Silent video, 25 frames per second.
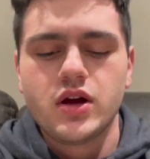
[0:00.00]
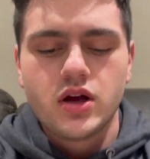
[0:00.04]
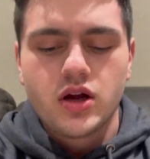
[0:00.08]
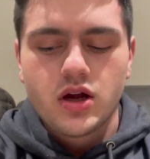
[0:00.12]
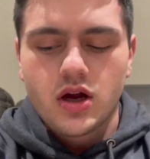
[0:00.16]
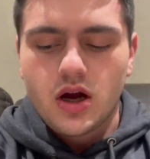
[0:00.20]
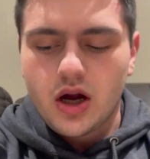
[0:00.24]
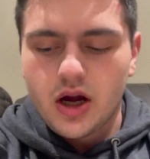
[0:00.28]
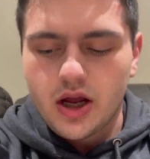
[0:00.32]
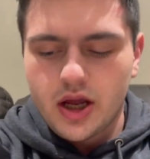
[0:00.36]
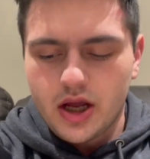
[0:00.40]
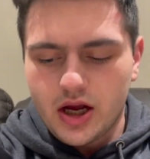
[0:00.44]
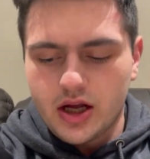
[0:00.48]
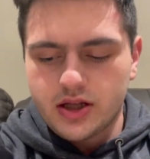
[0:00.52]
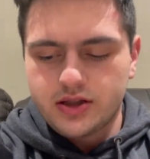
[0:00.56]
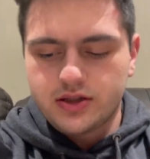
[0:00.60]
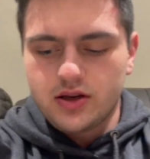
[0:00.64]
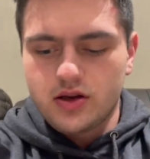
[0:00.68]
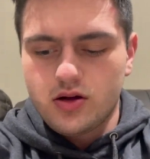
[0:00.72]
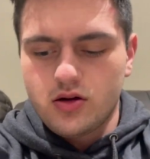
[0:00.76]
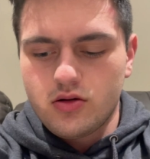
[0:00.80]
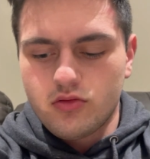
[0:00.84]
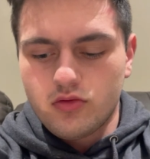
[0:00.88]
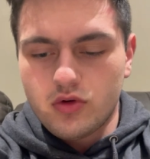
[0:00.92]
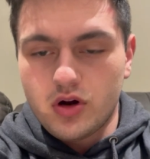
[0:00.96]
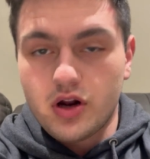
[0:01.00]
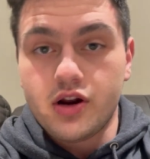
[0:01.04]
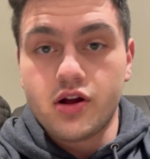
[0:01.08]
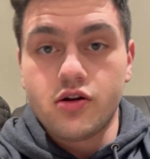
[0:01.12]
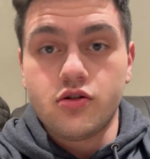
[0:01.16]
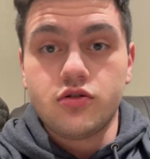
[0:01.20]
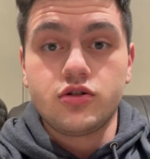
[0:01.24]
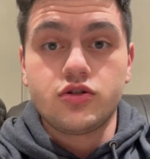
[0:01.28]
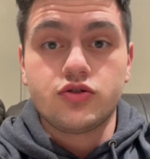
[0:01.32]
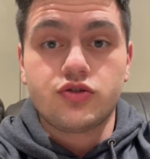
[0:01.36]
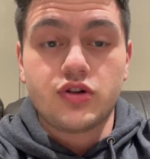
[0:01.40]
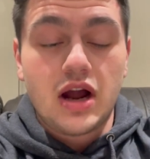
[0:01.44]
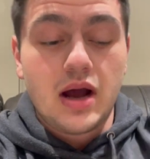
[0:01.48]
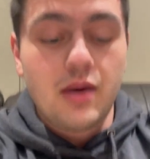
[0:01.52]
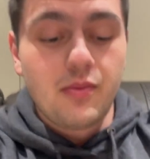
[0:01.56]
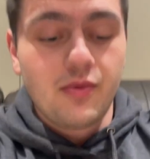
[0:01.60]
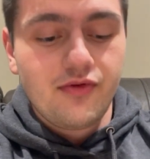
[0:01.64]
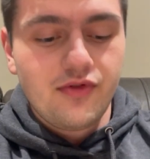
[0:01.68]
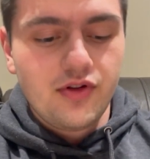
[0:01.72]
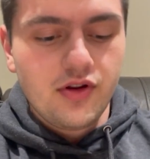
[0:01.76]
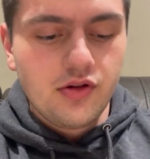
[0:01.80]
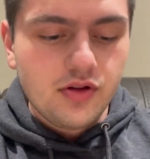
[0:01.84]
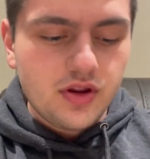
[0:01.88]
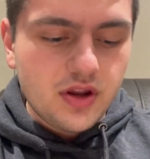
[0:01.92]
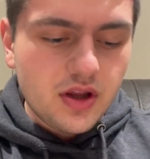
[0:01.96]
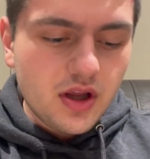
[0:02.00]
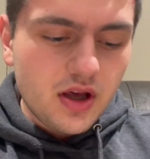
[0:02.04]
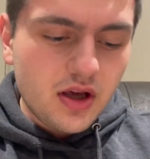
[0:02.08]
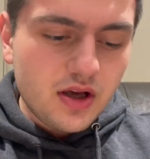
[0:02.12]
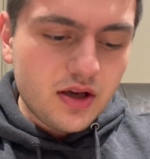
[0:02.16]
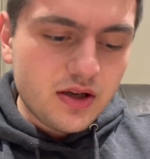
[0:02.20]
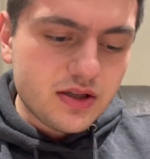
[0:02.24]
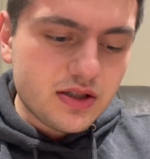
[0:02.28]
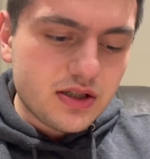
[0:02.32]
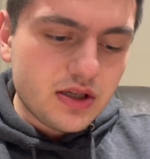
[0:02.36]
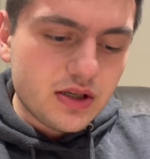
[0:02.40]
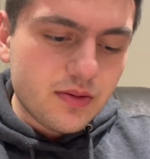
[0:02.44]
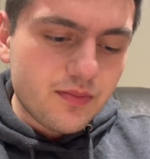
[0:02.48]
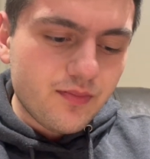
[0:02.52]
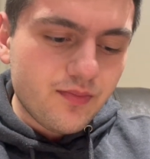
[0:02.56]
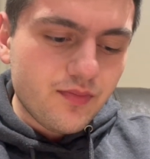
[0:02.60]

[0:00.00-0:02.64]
I had to run out and grab a few things.